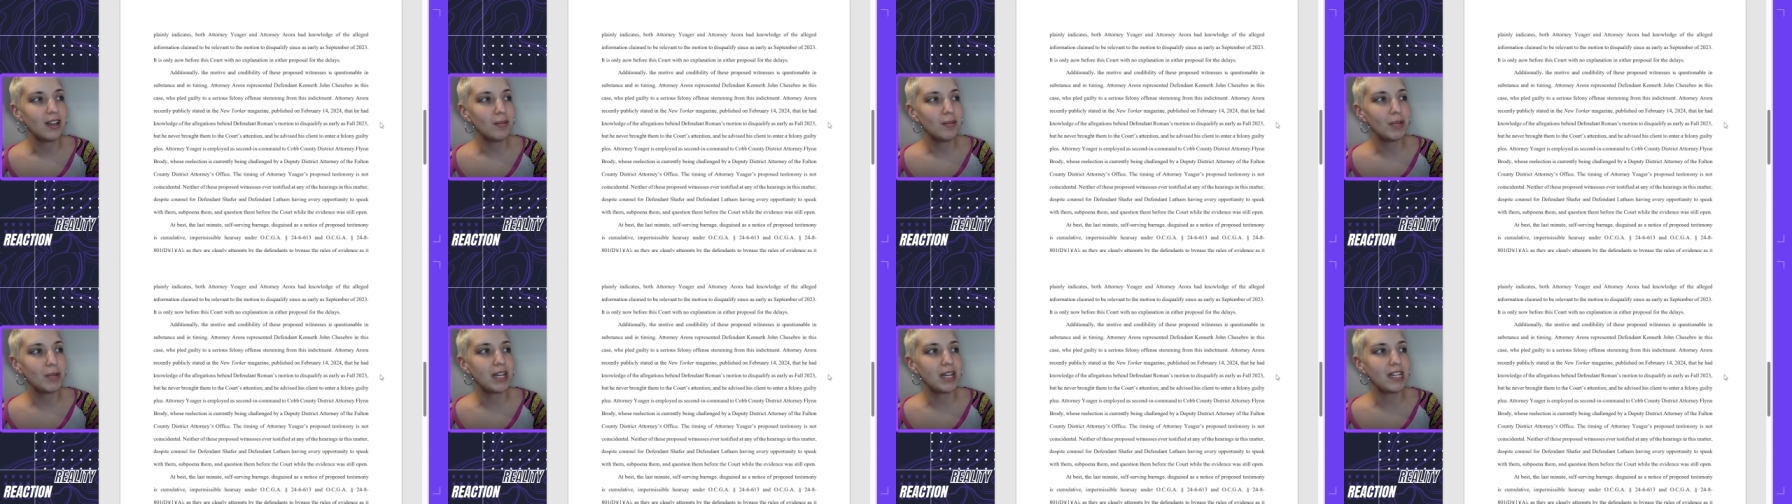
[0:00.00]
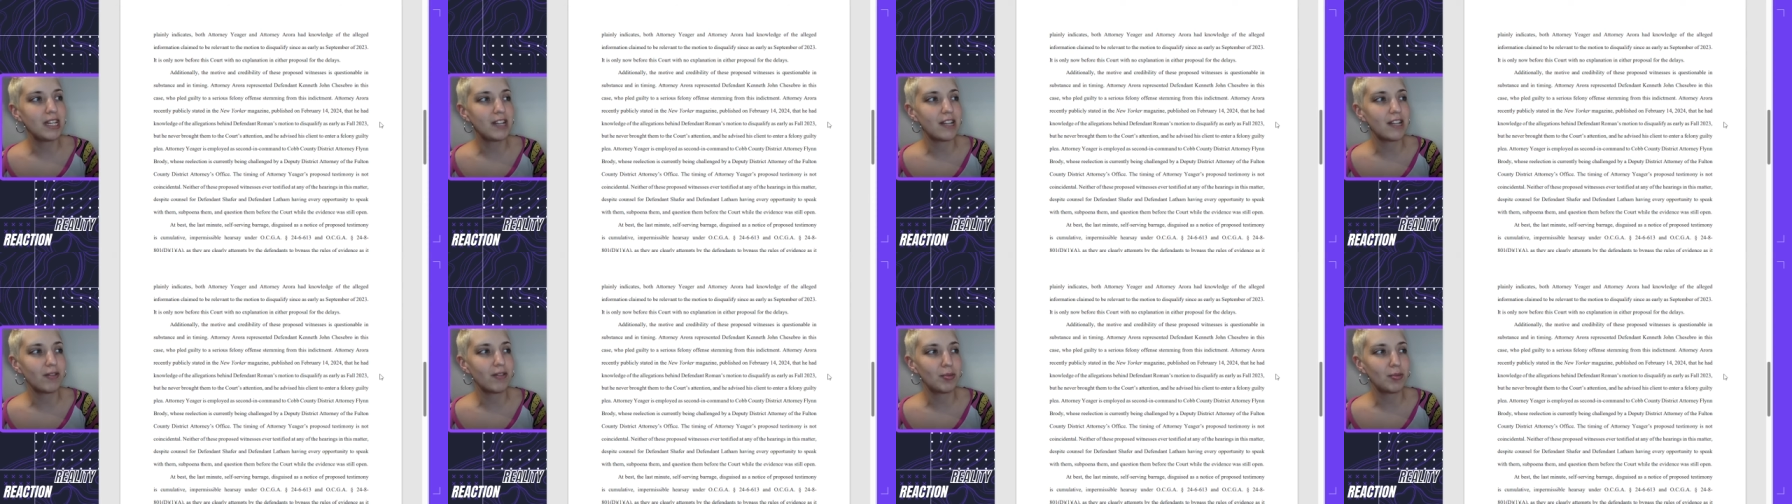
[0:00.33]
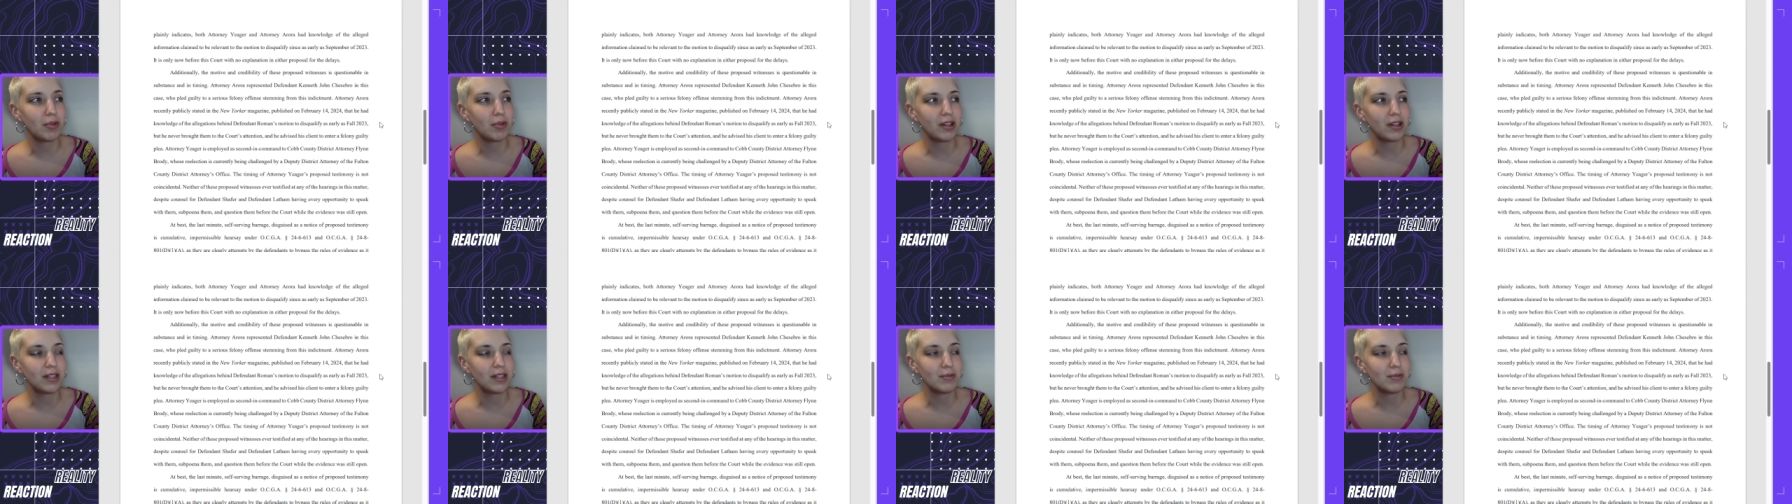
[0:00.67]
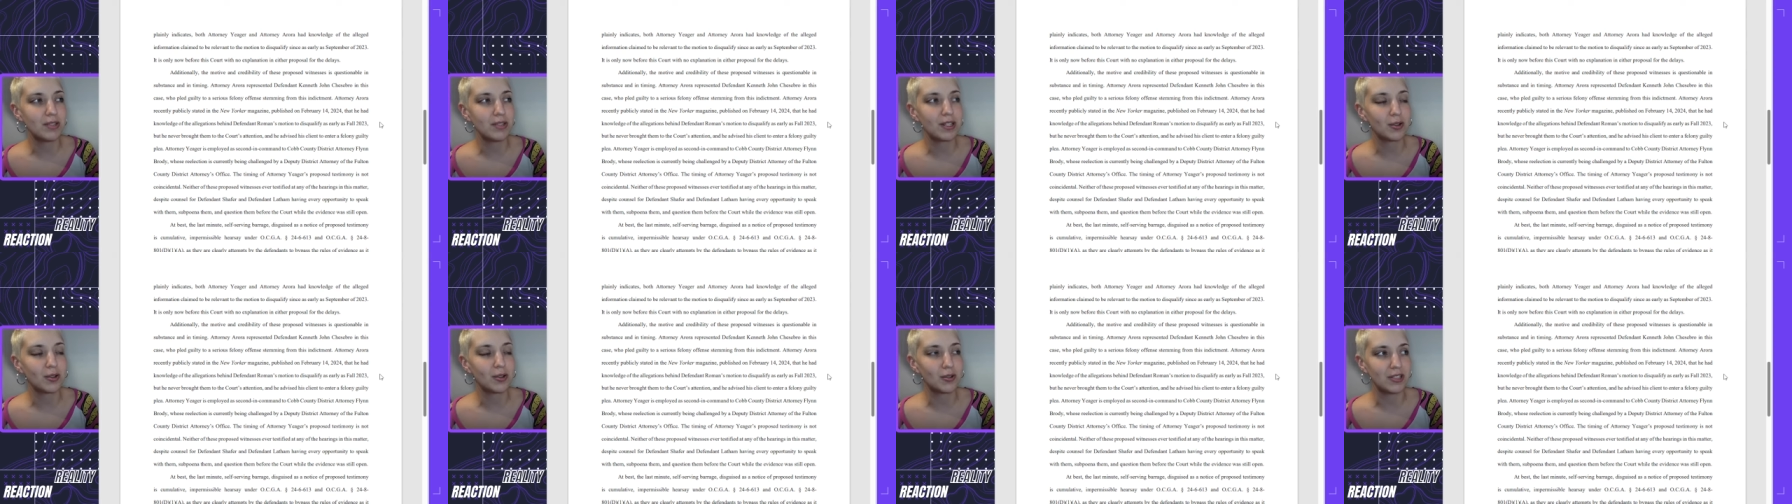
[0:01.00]
but he never brought them
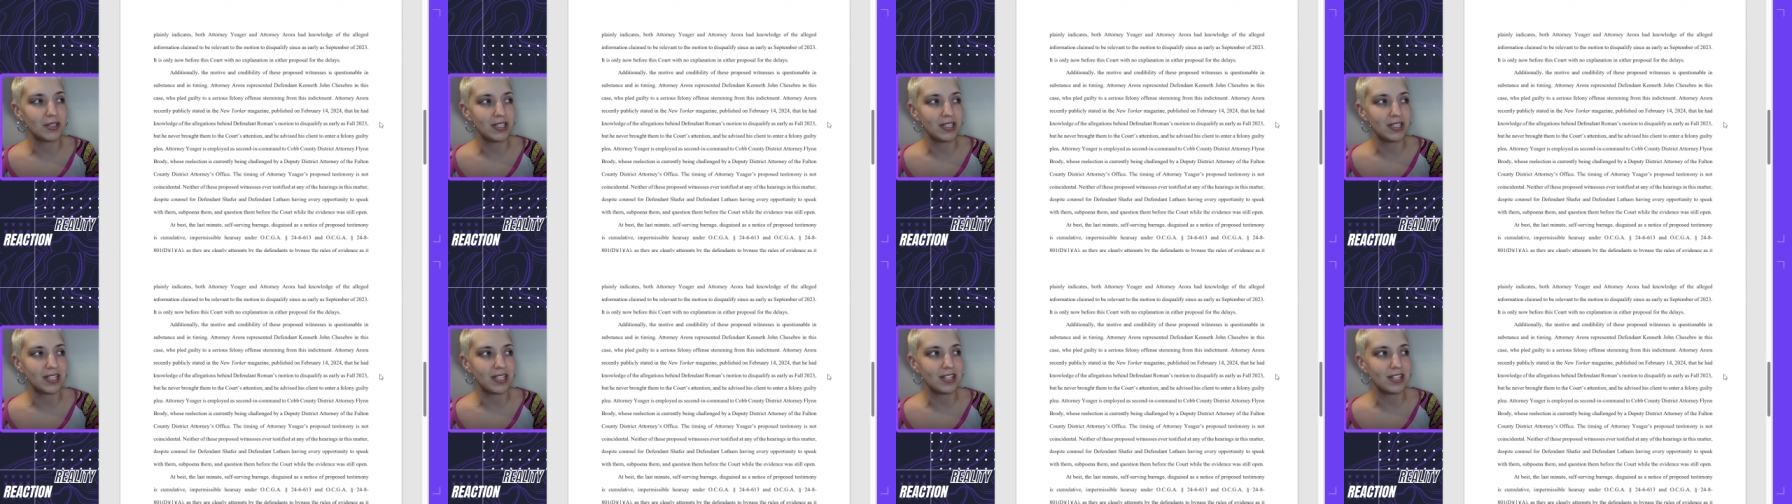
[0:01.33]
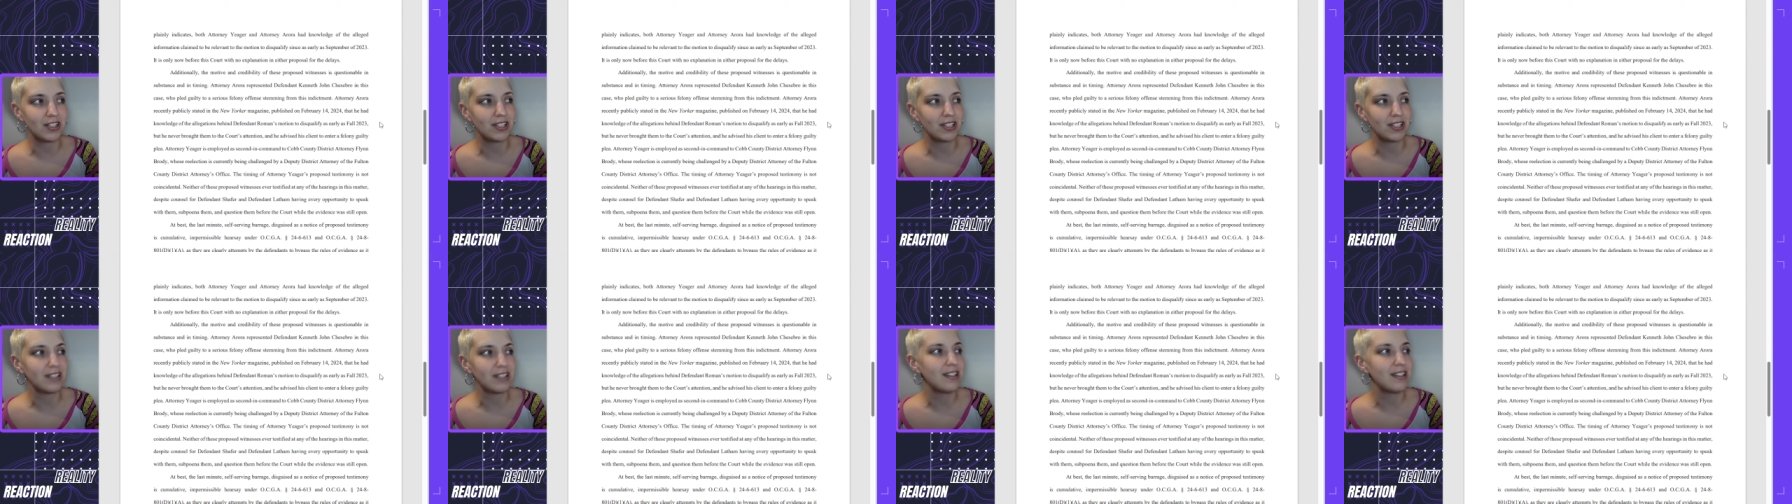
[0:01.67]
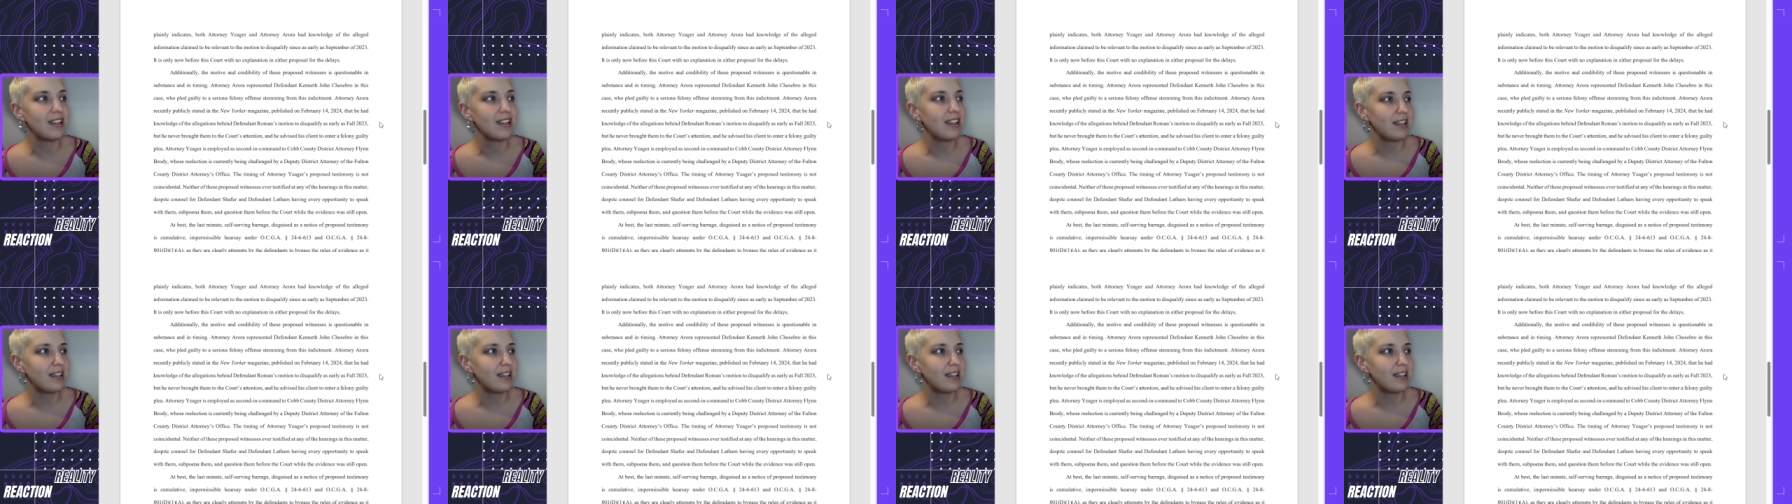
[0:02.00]
to the court's attention,